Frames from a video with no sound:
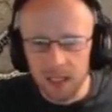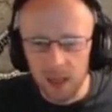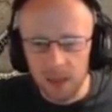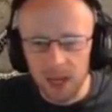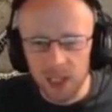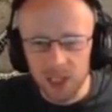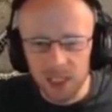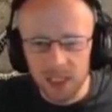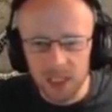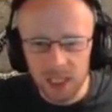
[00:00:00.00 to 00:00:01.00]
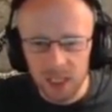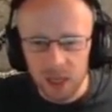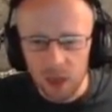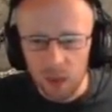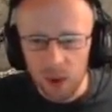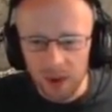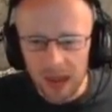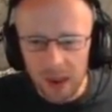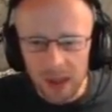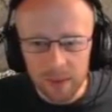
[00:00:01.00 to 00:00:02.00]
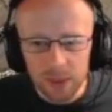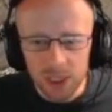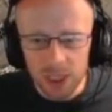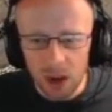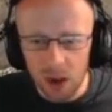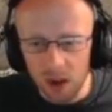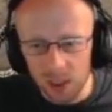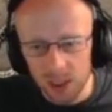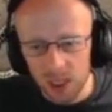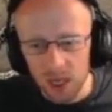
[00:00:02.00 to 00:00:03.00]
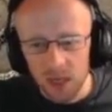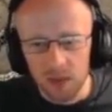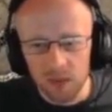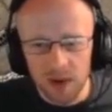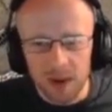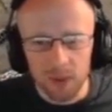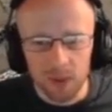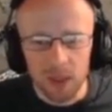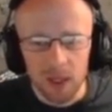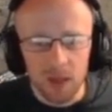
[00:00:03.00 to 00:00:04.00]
So as you can see, we are now able to charge the rabble.